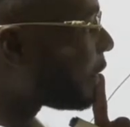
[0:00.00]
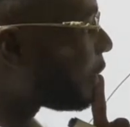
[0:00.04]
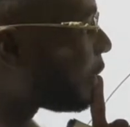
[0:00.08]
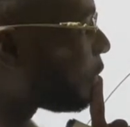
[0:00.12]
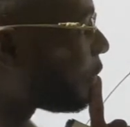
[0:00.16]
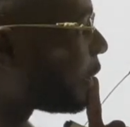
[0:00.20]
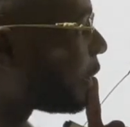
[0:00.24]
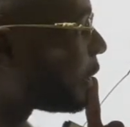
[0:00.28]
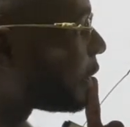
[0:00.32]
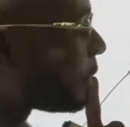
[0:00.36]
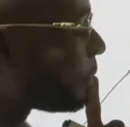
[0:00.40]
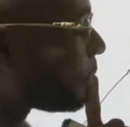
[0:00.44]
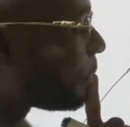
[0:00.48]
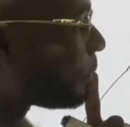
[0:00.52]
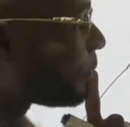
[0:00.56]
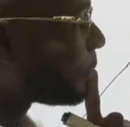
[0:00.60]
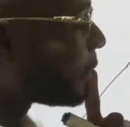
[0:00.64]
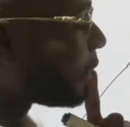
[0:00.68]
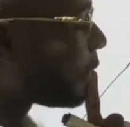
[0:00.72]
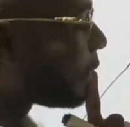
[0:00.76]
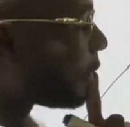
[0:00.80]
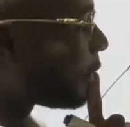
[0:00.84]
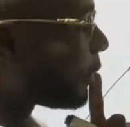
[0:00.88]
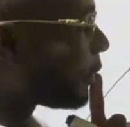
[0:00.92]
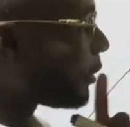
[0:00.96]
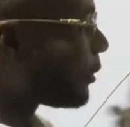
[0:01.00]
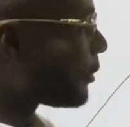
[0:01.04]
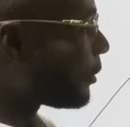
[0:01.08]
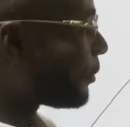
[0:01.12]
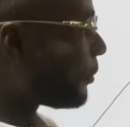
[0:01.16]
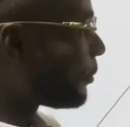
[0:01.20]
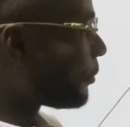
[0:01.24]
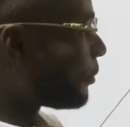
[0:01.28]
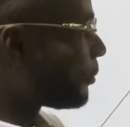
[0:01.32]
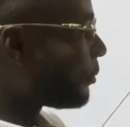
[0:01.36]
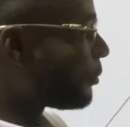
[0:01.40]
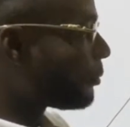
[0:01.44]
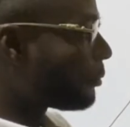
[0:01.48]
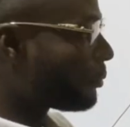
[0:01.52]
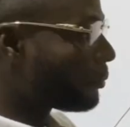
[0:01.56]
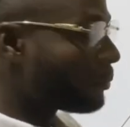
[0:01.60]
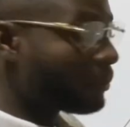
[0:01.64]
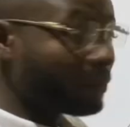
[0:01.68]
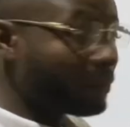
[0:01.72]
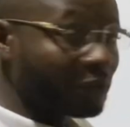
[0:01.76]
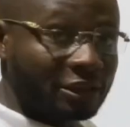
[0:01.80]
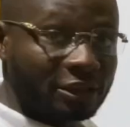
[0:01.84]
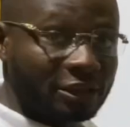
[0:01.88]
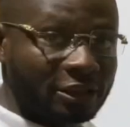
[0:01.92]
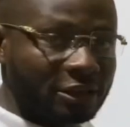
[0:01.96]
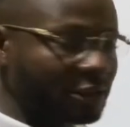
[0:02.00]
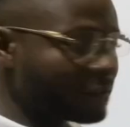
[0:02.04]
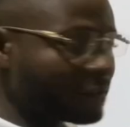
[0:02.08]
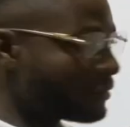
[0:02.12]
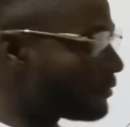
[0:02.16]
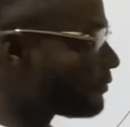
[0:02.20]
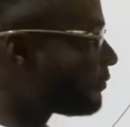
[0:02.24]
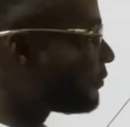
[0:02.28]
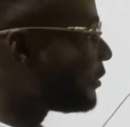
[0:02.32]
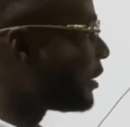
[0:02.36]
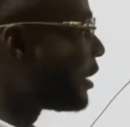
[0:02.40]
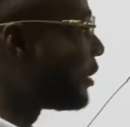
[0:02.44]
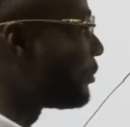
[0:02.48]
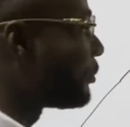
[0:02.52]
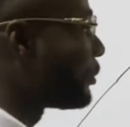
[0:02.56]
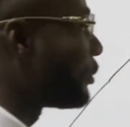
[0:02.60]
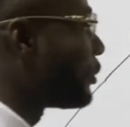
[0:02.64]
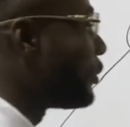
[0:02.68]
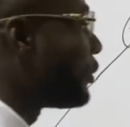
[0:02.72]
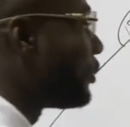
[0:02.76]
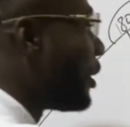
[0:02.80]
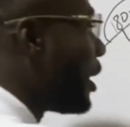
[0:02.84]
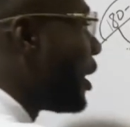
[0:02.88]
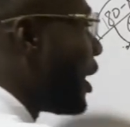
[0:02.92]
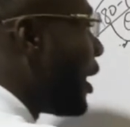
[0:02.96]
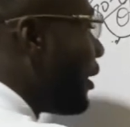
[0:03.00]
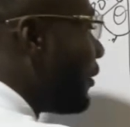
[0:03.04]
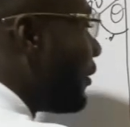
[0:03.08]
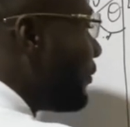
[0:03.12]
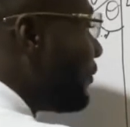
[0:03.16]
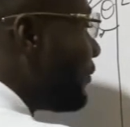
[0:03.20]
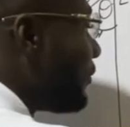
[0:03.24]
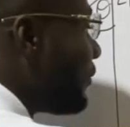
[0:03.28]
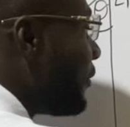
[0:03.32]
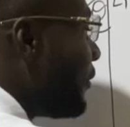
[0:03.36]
that one the positive, then we're going to have